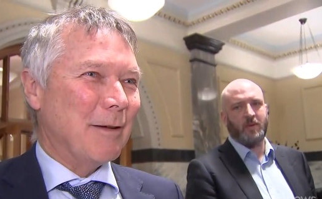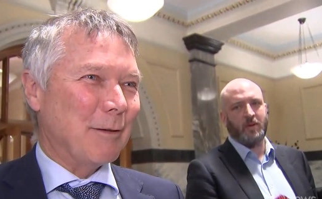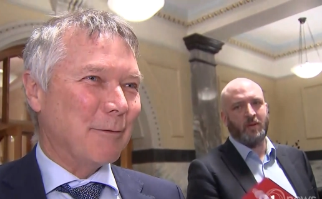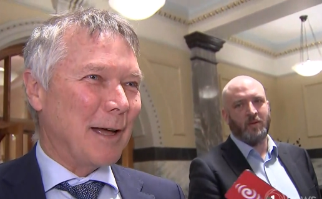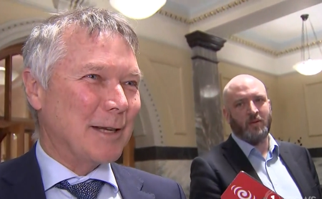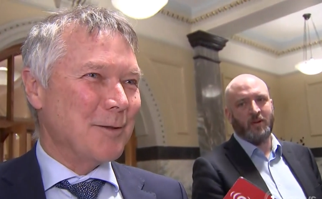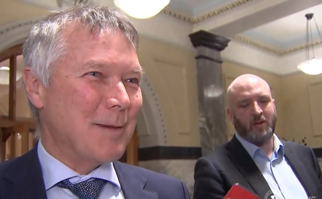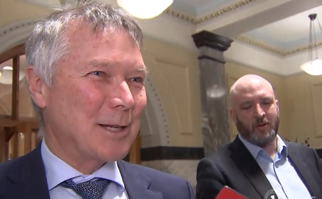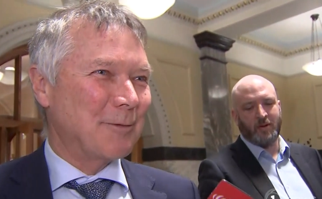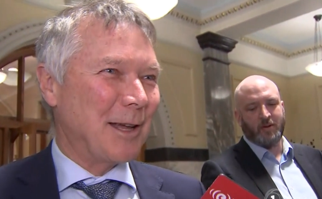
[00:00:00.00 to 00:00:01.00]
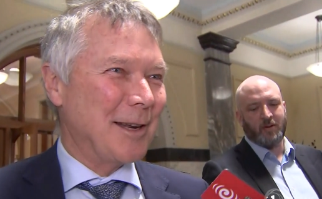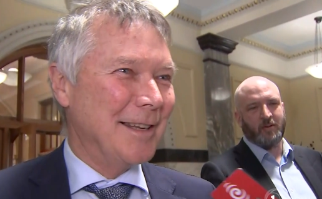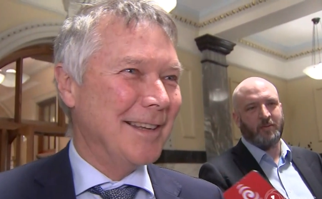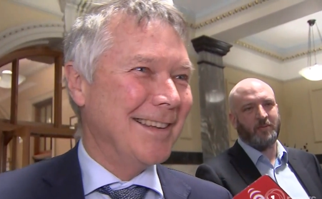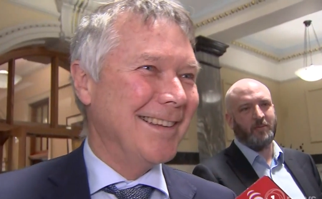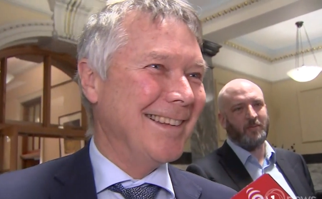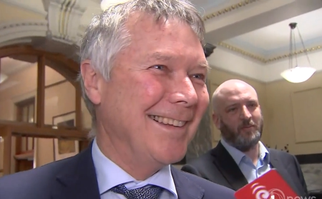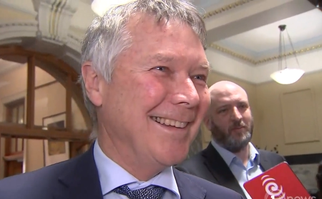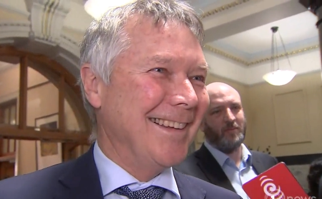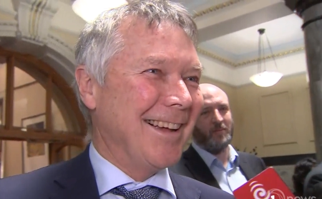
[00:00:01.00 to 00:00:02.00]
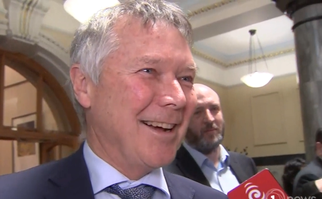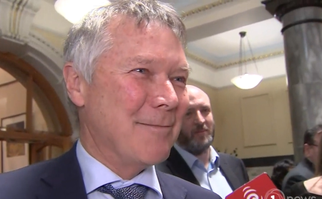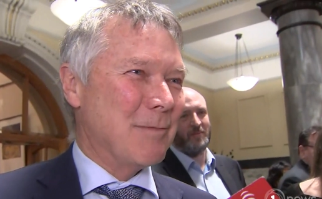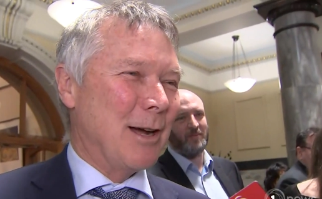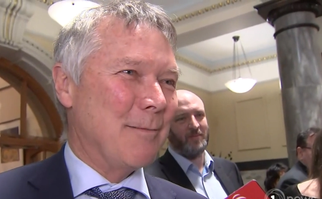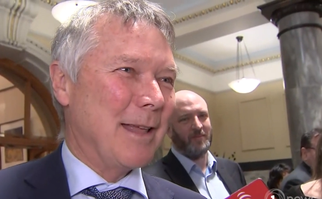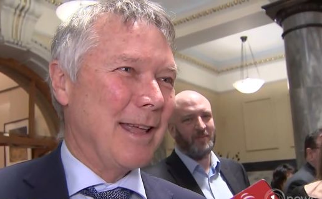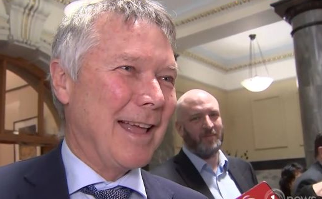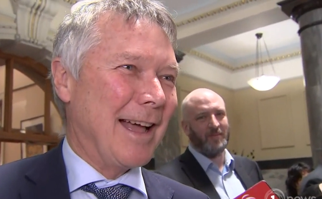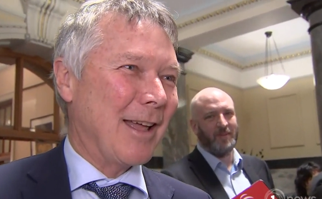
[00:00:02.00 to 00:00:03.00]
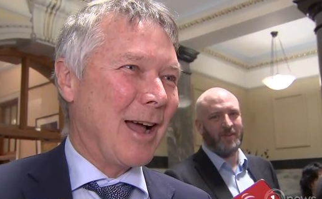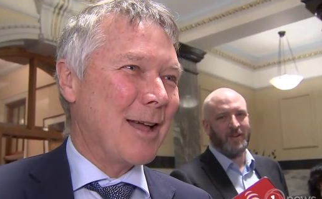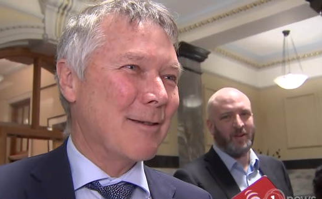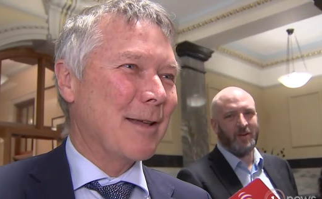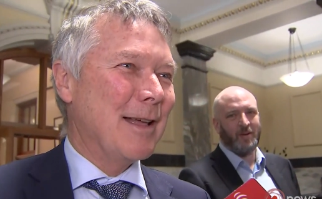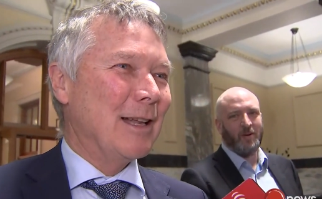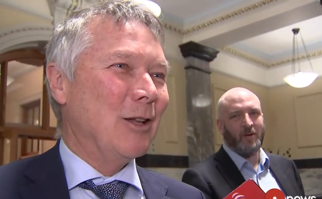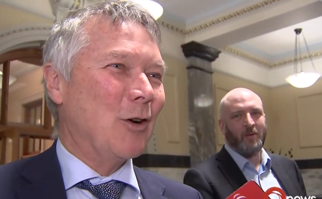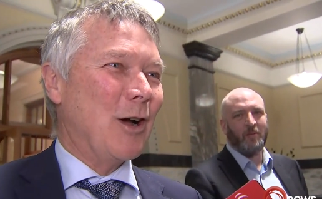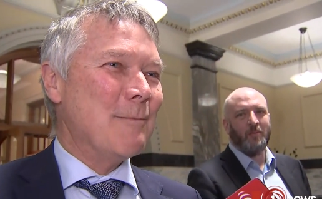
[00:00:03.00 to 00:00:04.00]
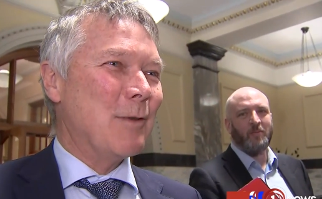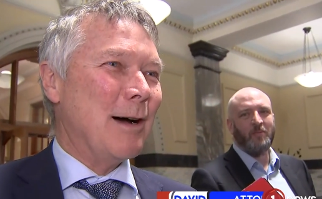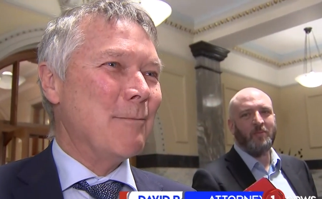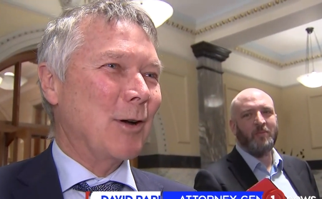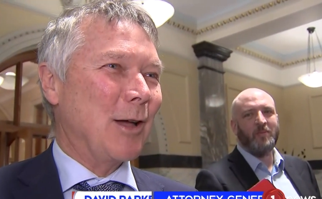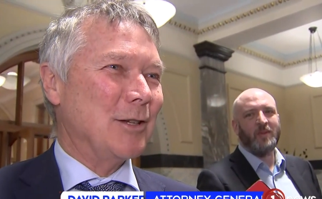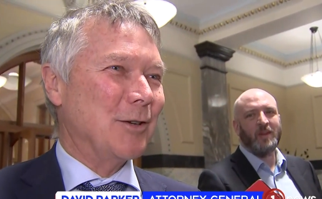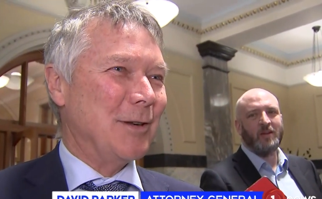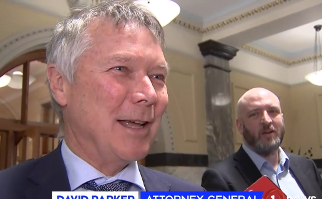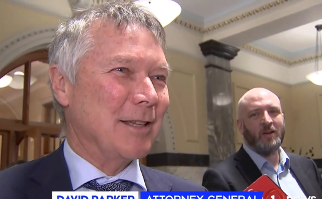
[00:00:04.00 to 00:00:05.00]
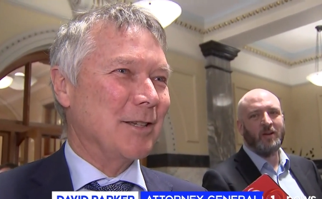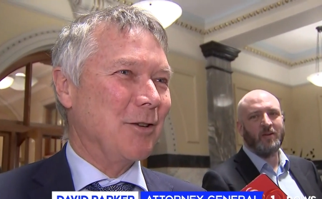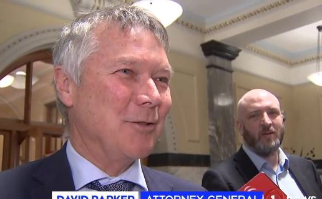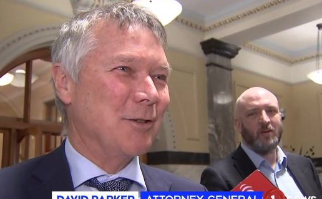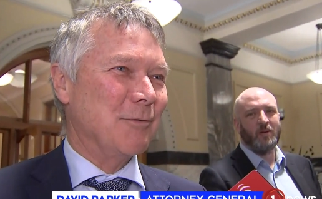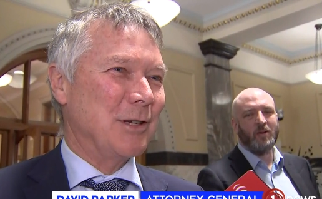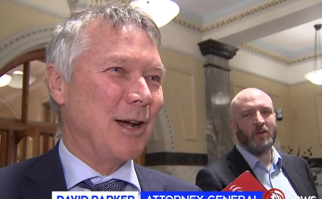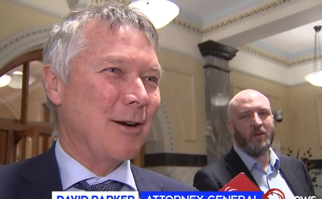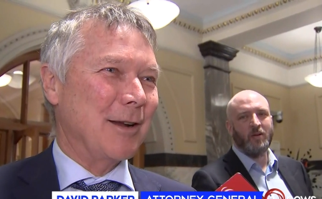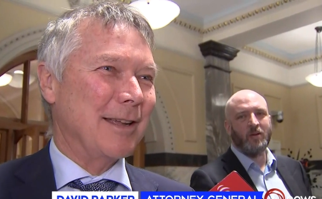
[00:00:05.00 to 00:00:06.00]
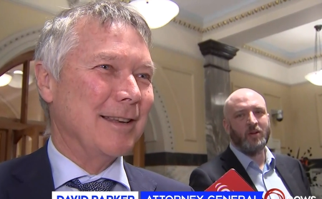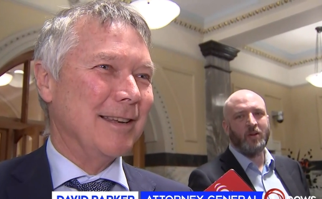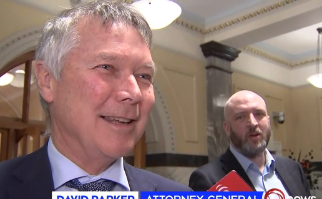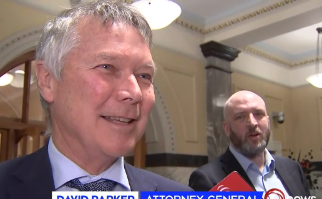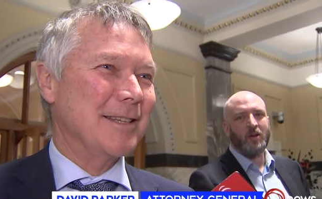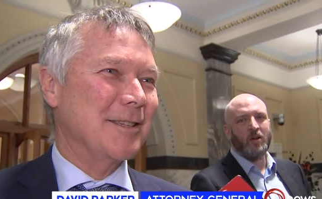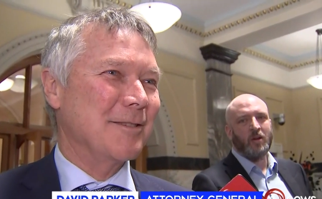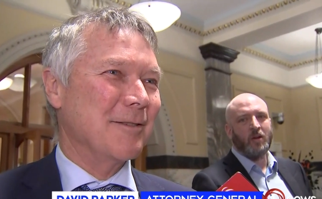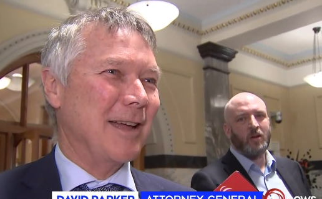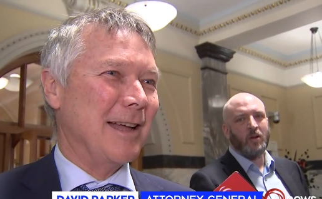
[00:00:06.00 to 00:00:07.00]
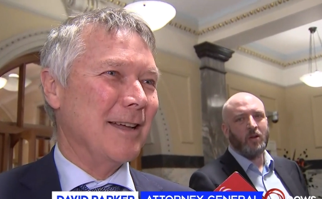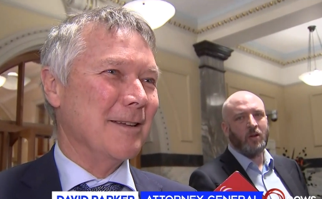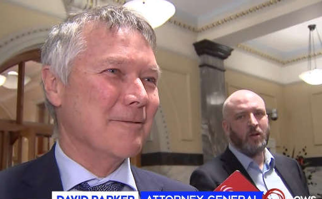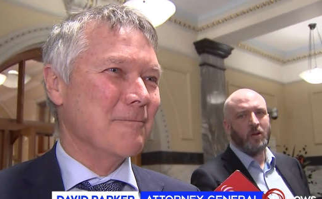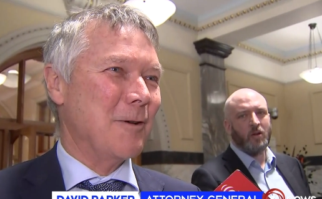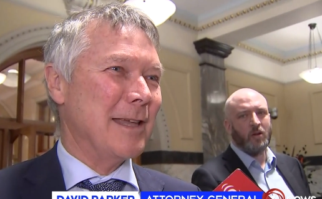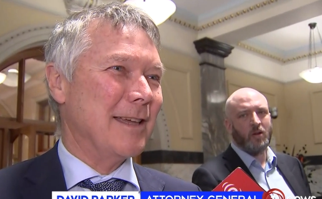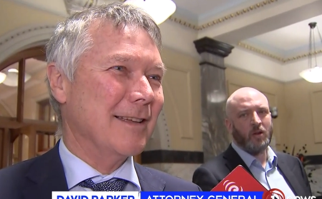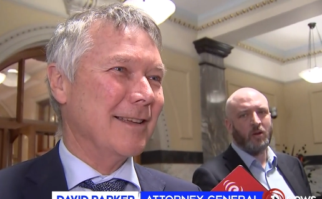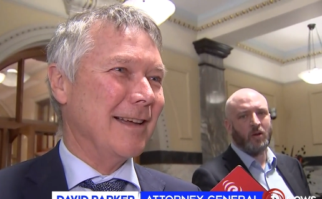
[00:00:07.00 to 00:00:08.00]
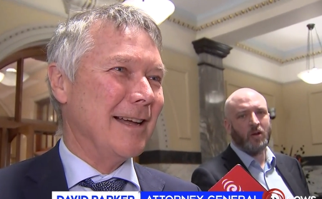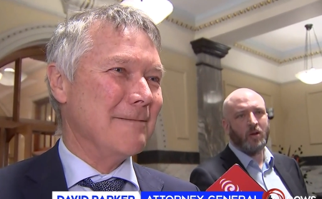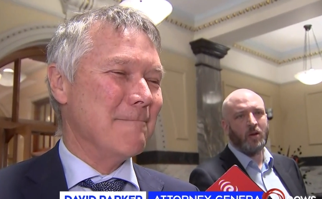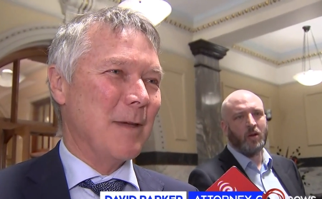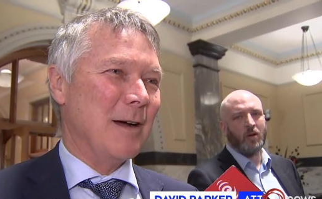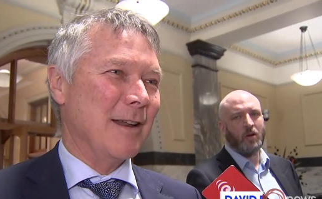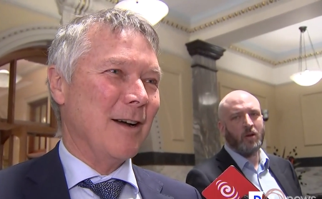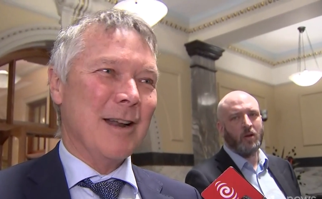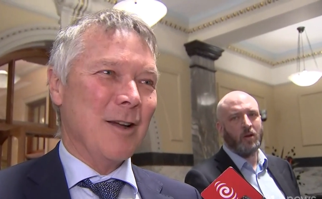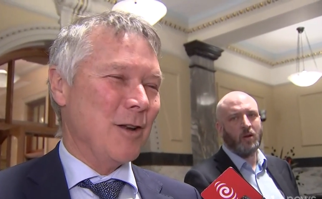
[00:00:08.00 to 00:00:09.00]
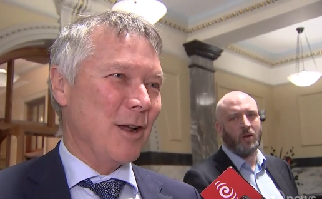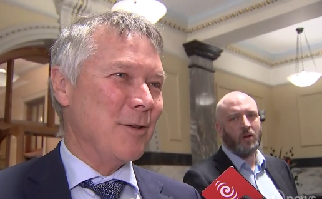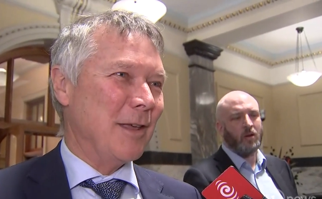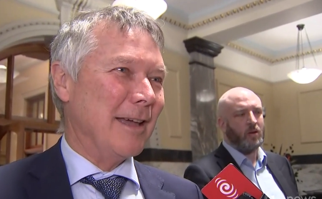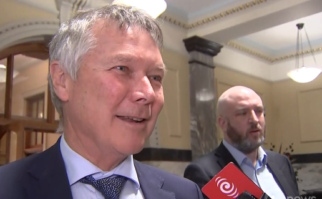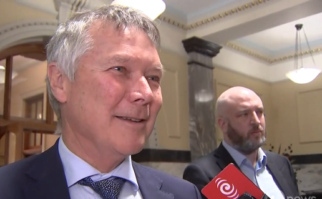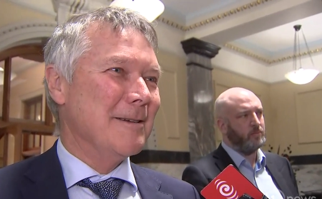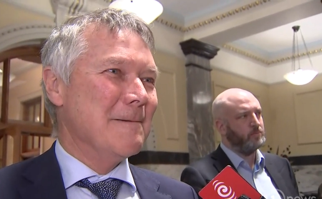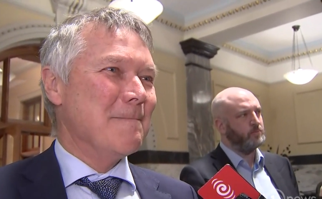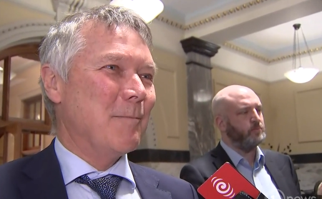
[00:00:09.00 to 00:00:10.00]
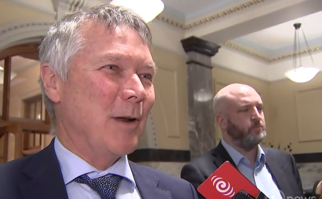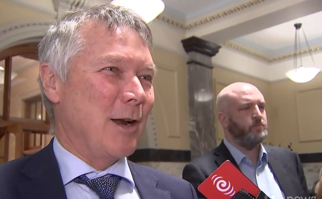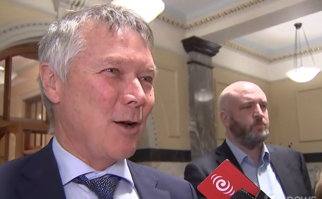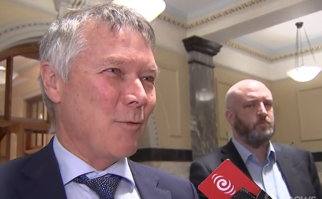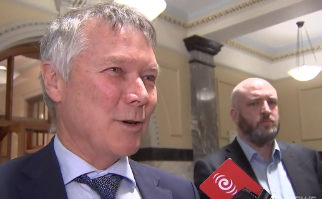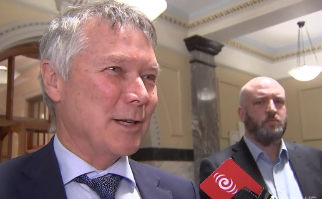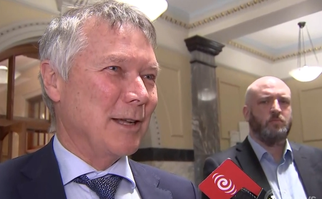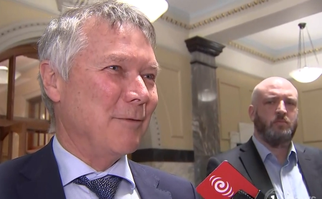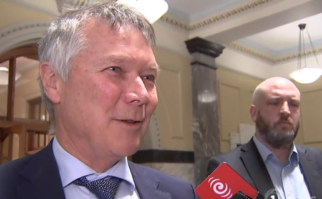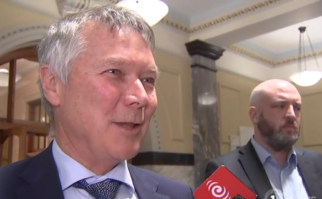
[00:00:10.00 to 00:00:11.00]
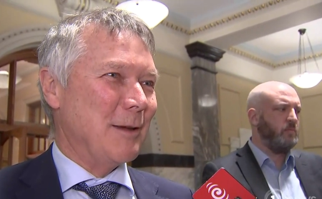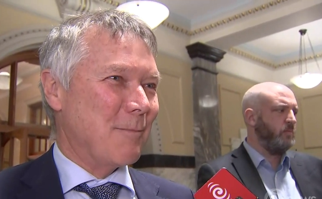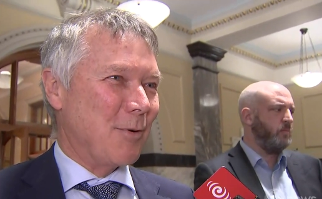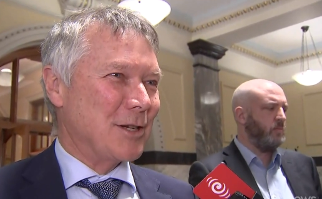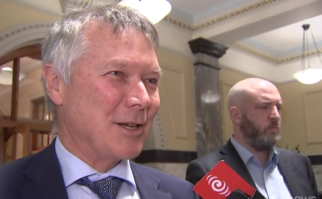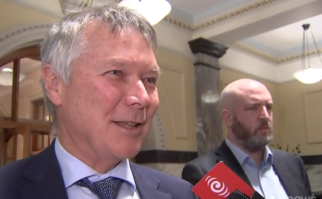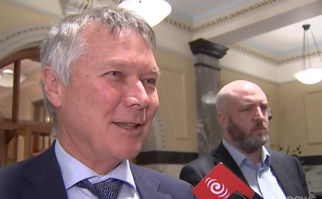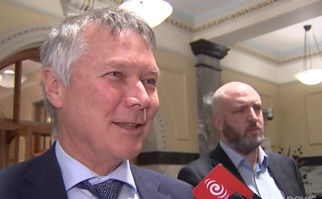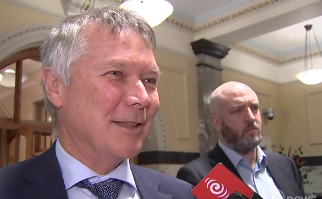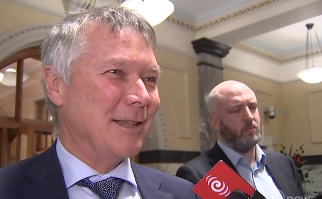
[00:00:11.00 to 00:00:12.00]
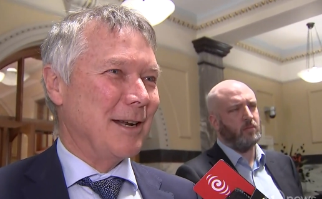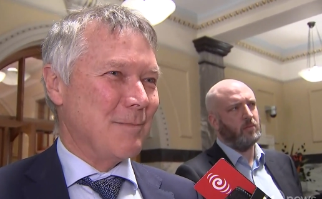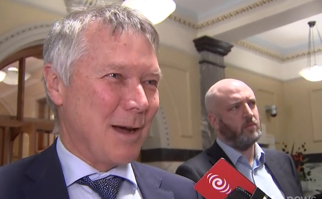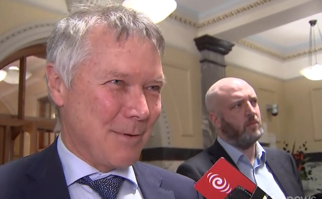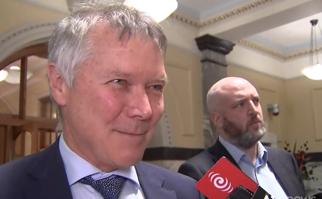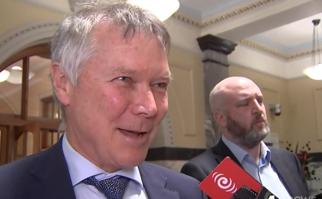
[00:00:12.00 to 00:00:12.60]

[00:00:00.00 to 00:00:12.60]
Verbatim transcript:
Speaker 1: having far too much fun. I'm, Is that a yes? I, uh, look, I'm, I'm not going to announce who's retiring next uh, week. Um, I, I don't know that but I don't want to give you the impression that it might be